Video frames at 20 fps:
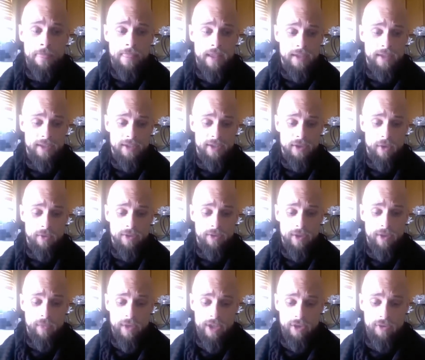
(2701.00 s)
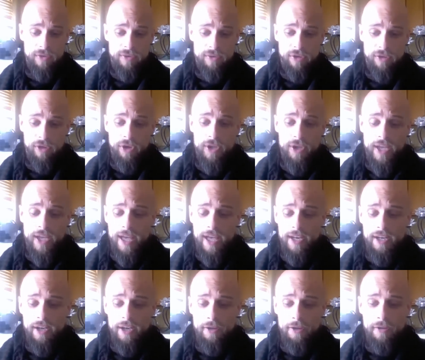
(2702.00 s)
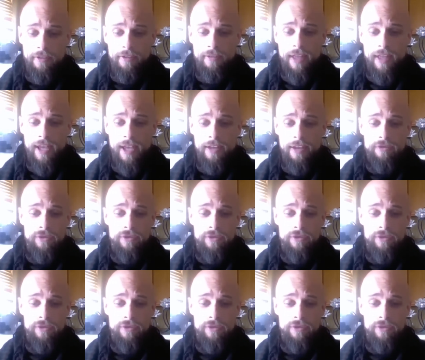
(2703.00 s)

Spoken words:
Because it's only when you look at it under the light of